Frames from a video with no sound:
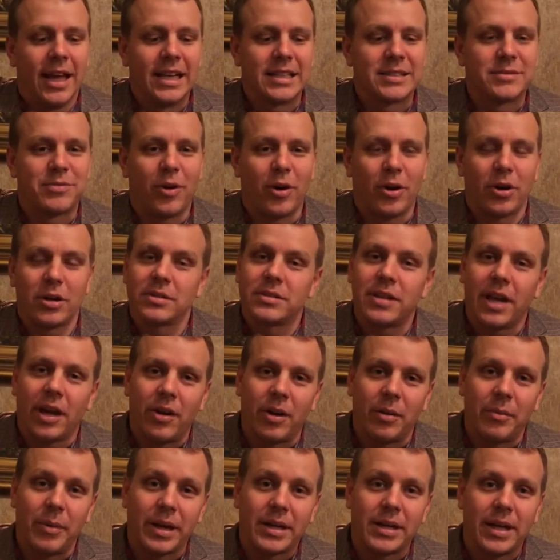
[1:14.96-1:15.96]
as far as how do
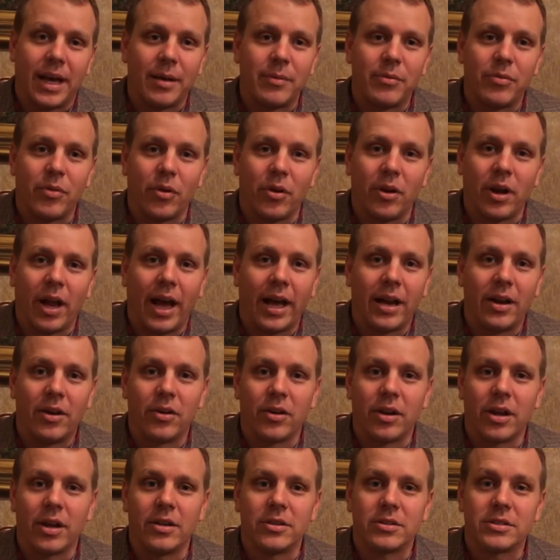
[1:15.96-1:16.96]
I make time for it, I
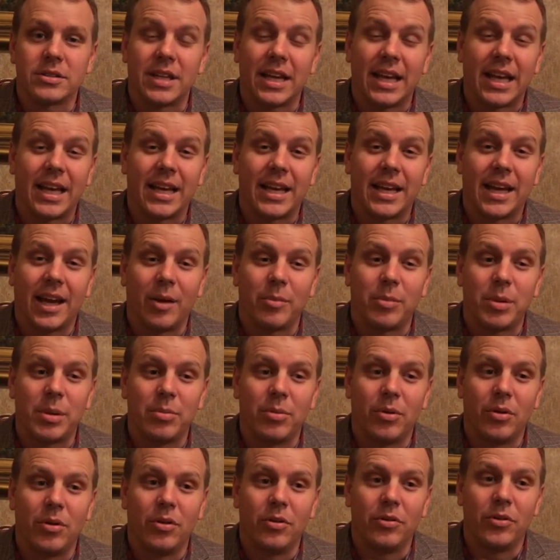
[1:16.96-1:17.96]
don't understand how
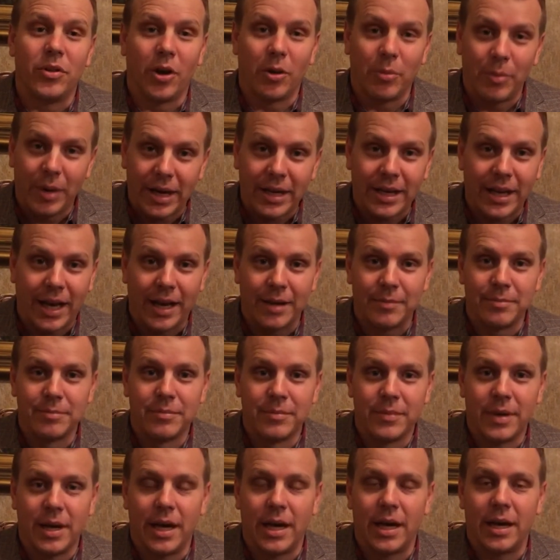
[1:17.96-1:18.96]
people don't make time.
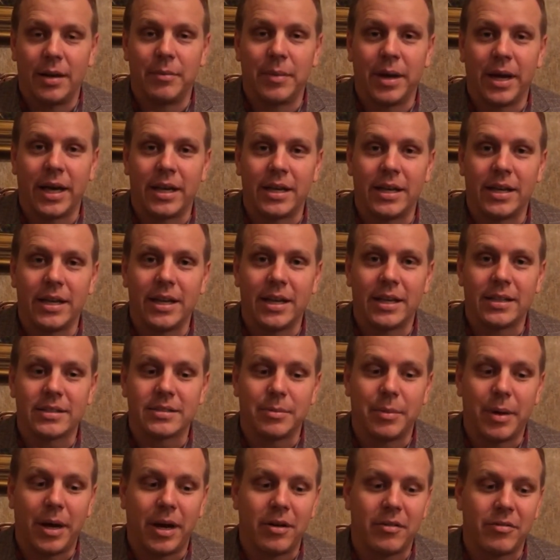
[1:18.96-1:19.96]
And as a
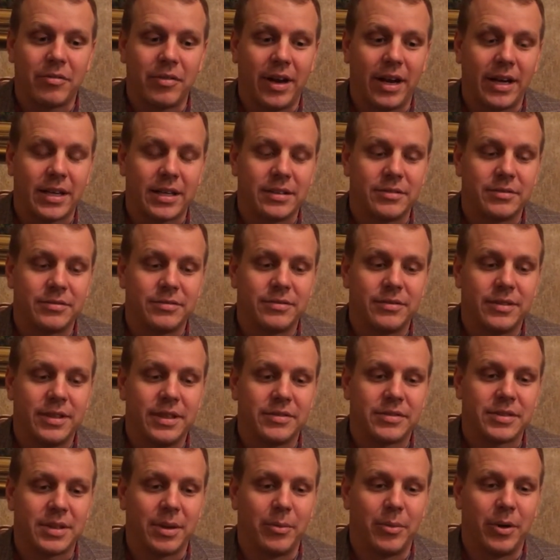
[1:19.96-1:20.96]
matter of fact,
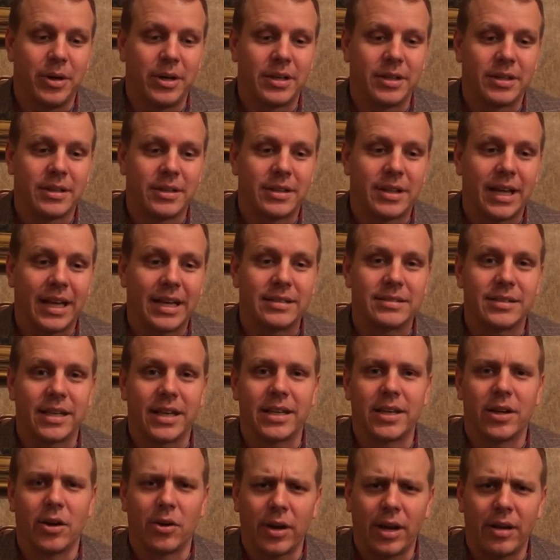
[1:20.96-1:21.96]
if someone thinks they
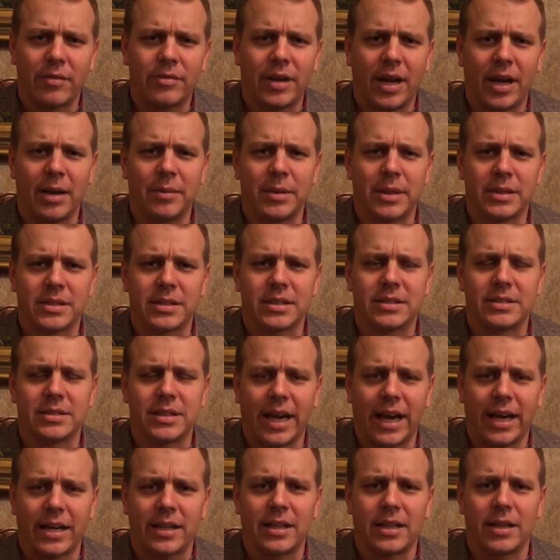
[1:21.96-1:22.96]
don't have time, that's
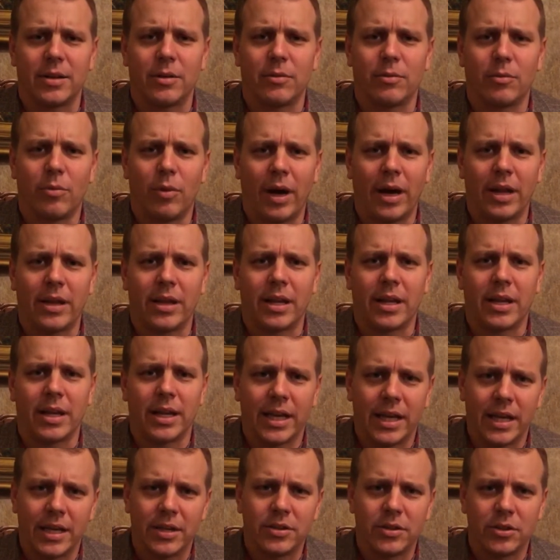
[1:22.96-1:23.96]
exactly why they
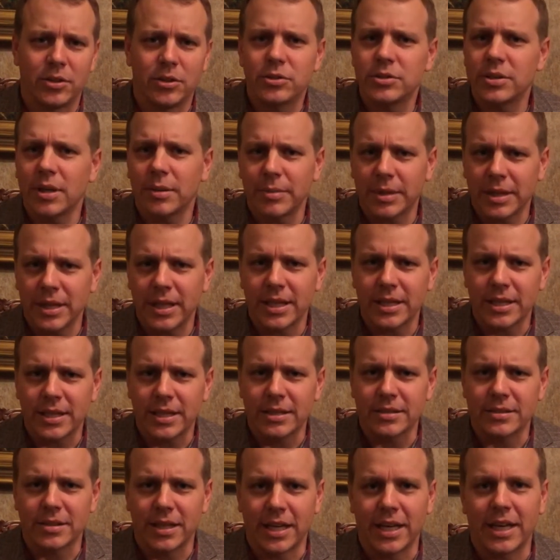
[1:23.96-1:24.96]
need to do something like
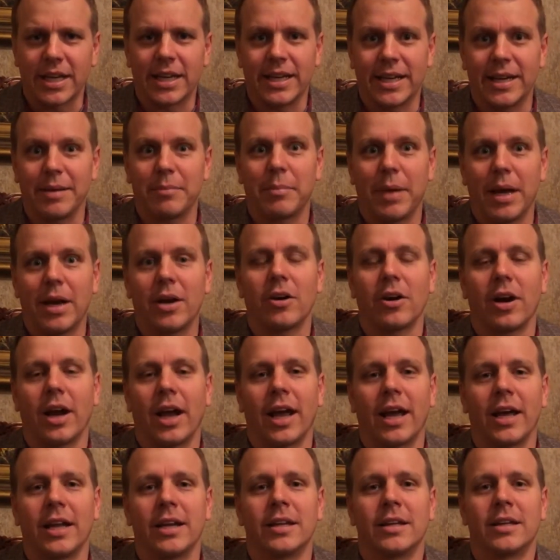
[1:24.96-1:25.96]
this. They need to get better
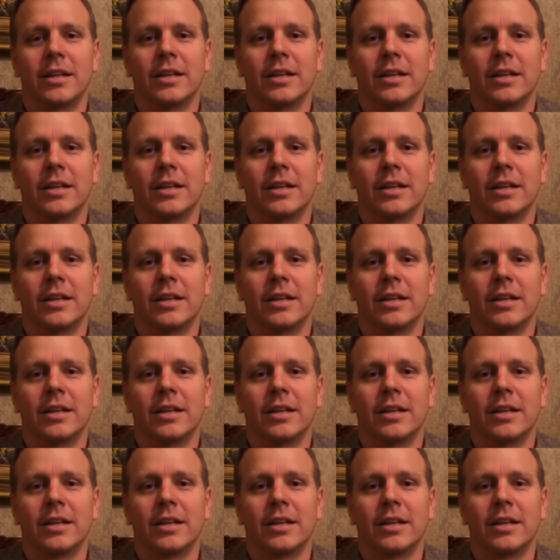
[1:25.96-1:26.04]
at